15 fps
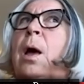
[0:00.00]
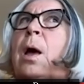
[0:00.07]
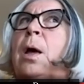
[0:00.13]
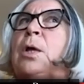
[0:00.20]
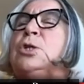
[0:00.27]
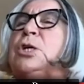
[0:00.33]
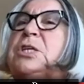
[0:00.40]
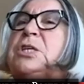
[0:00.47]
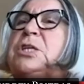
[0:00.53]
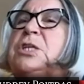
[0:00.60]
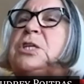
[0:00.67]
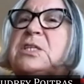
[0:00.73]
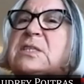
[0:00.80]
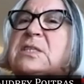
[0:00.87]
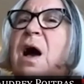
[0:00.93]
to
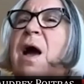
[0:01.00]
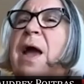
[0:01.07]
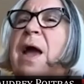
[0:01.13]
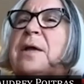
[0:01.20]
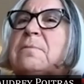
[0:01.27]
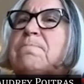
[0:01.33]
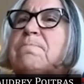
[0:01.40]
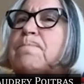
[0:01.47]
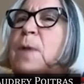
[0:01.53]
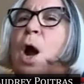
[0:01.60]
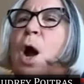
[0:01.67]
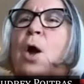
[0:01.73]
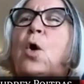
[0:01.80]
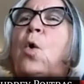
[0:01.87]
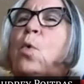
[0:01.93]
design our
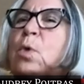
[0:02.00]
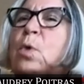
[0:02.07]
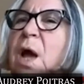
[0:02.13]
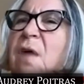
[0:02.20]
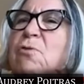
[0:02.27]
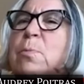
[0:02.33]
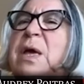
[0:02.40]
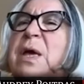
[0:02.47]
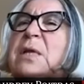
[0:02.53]
own government,